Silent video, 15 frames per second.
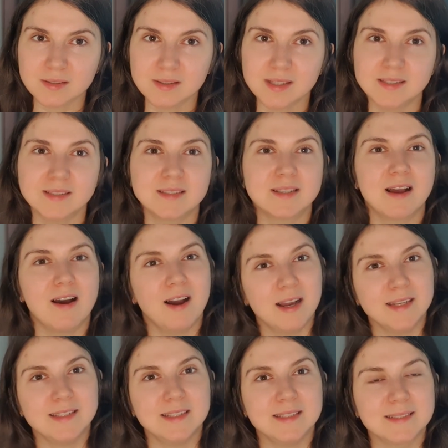that is
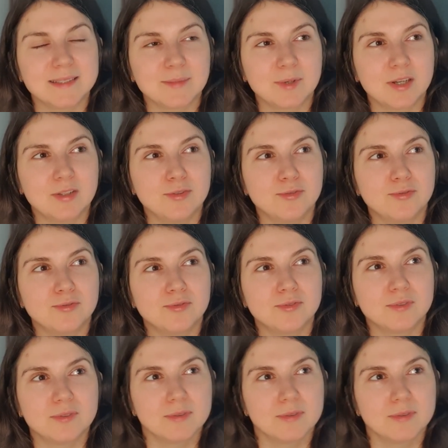hiding some kind of